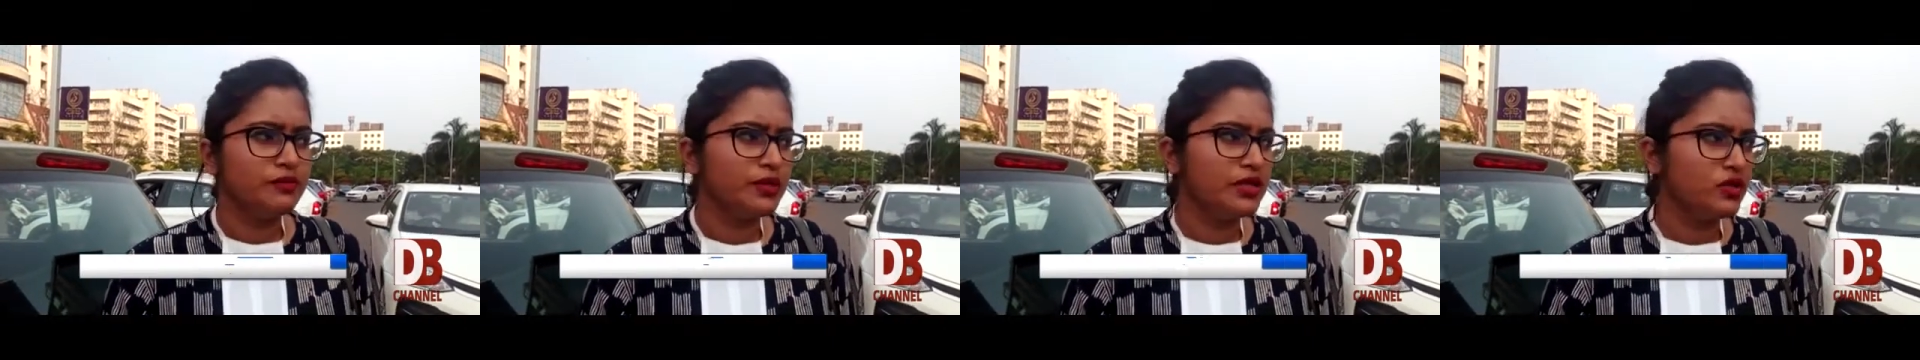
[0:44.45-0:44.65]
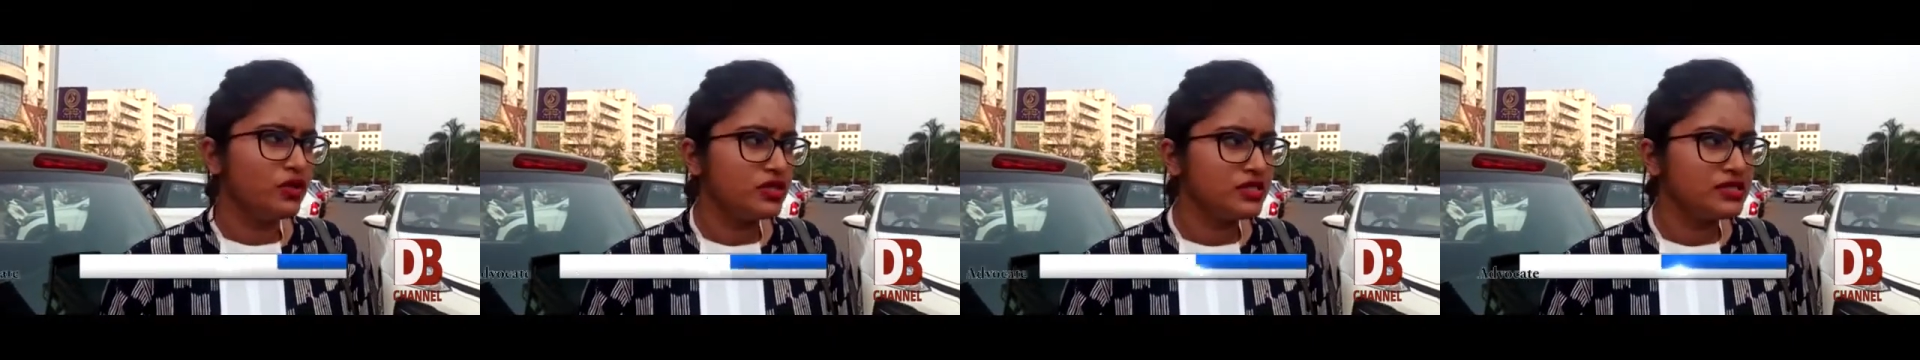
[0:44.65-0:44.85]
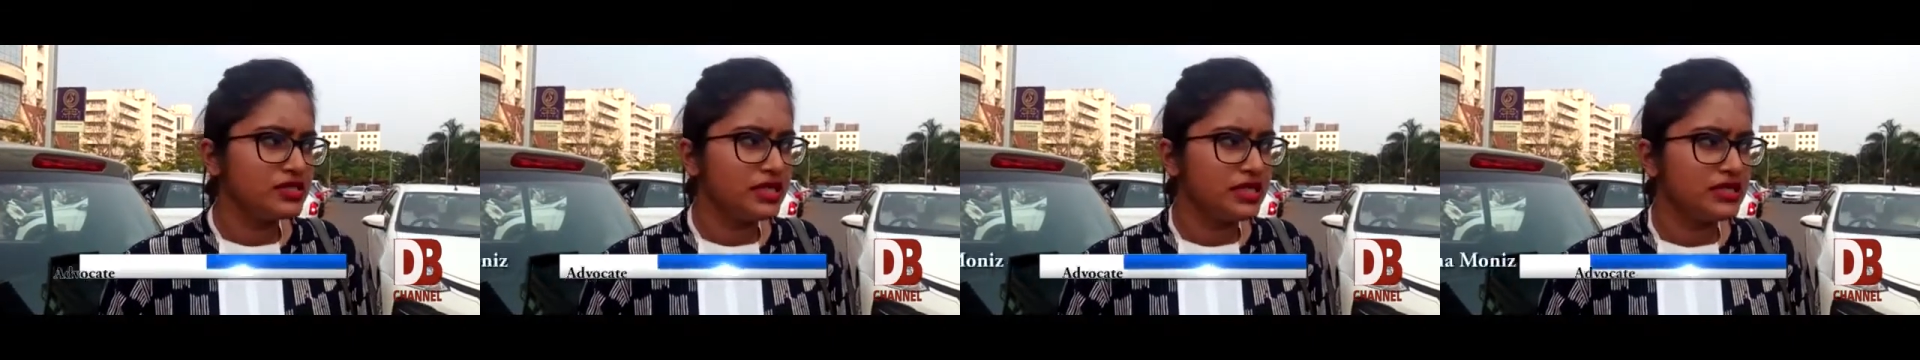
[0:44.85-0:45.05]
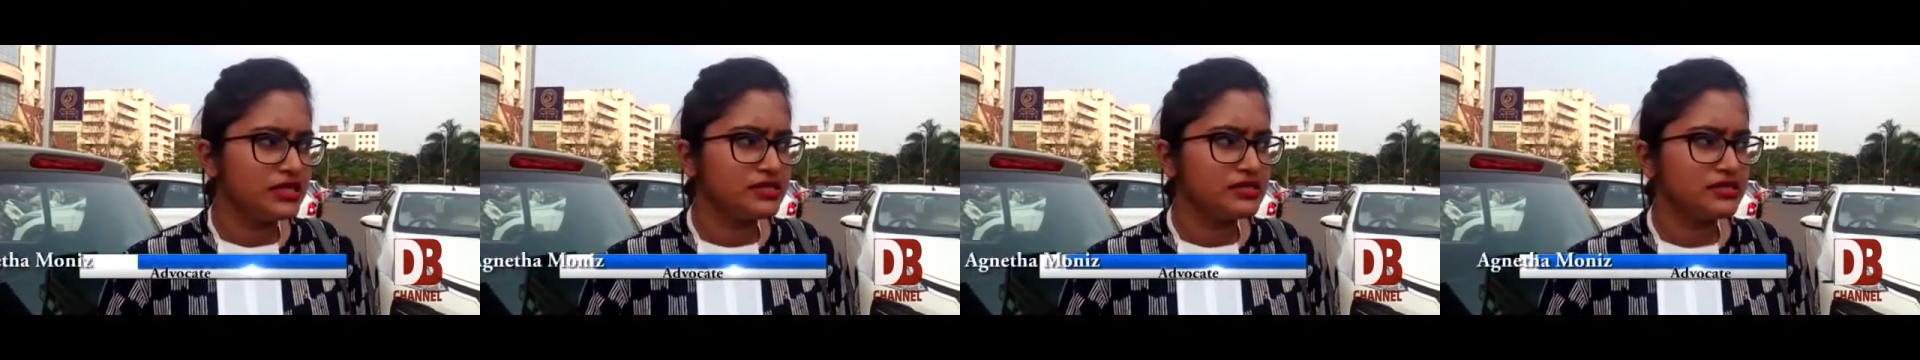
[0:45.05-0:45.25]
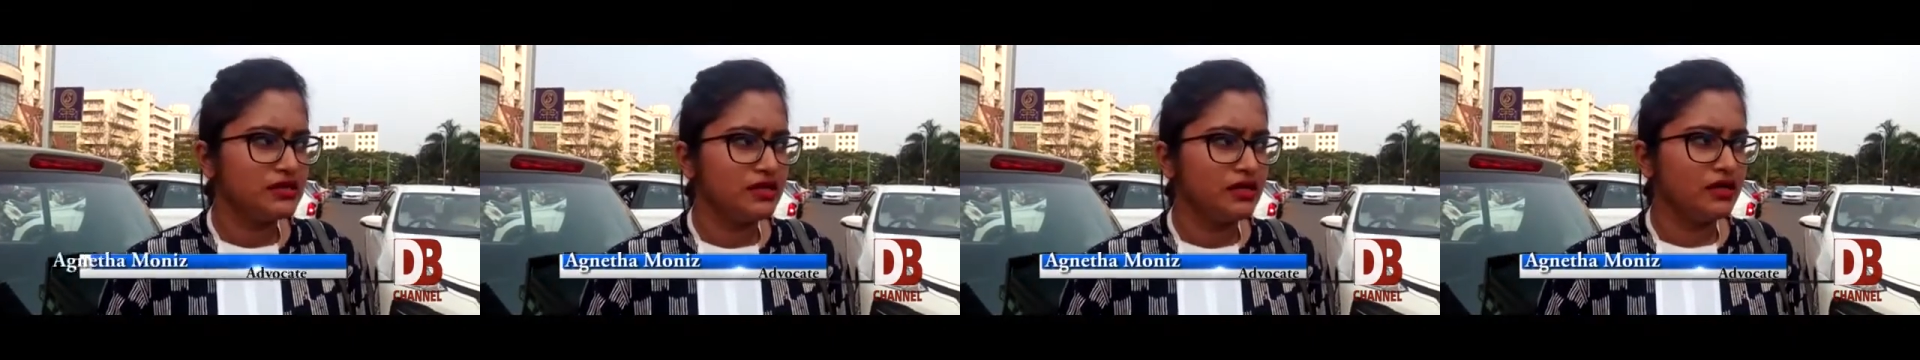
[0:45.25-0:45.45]
because
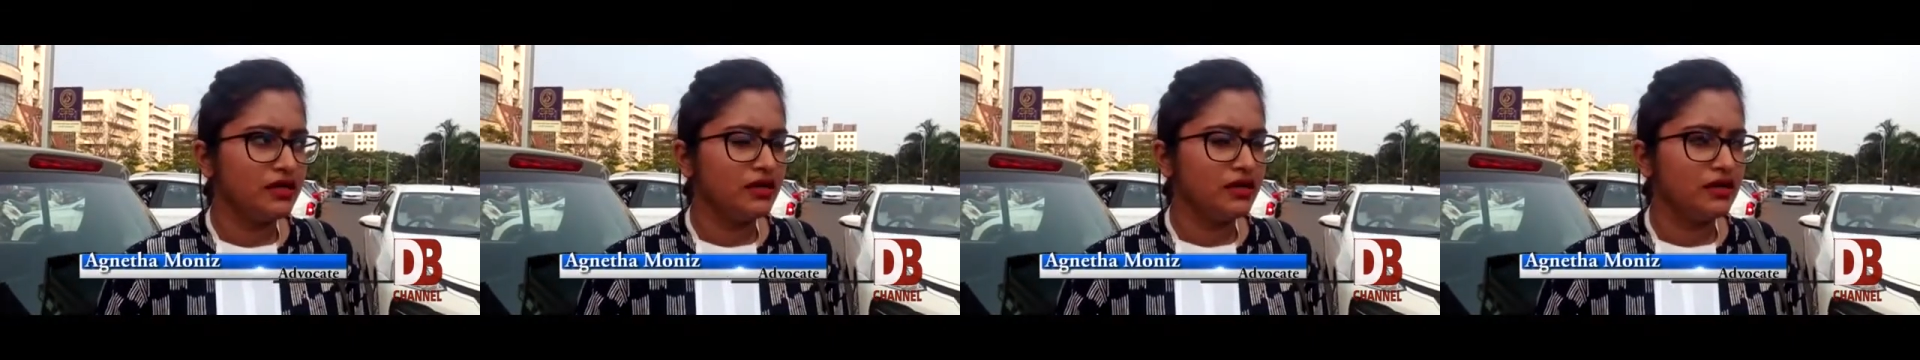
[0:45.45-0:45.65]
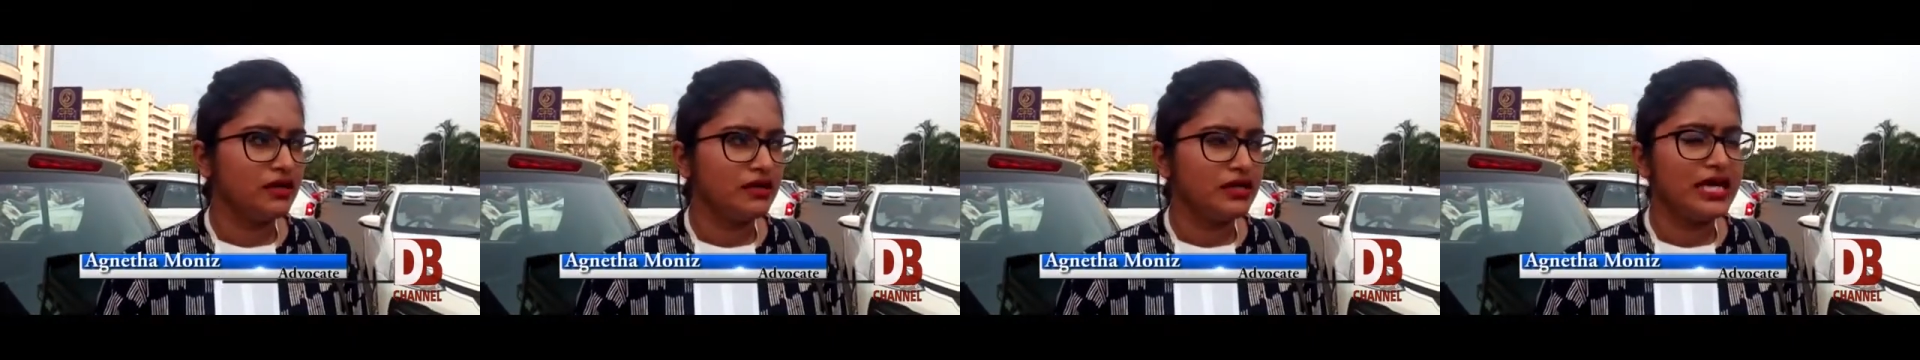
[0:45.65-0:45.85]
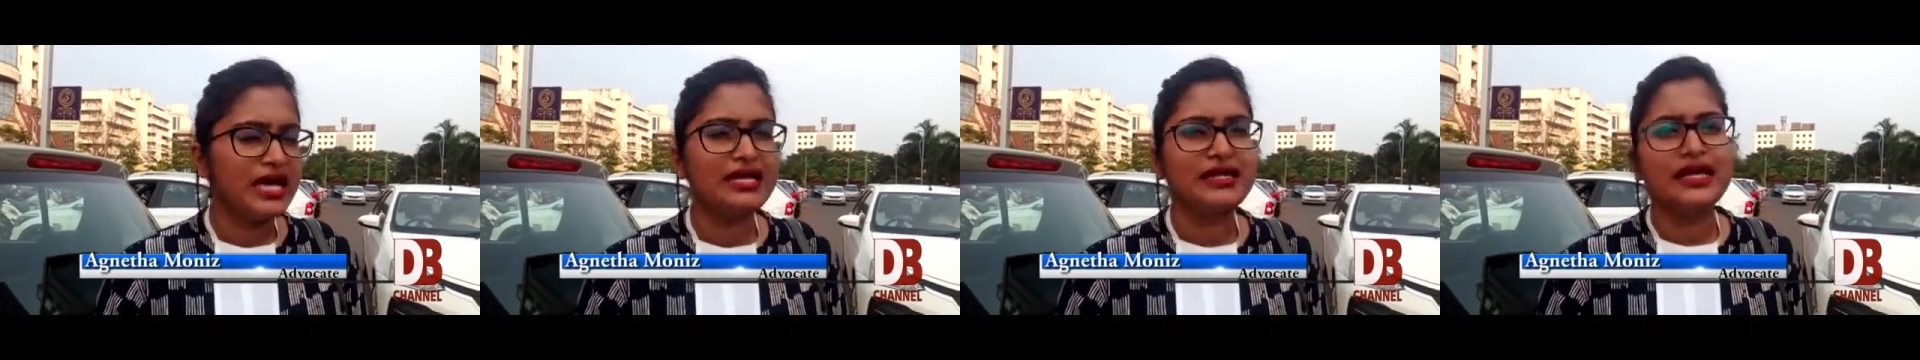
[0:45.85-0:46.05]
his uh,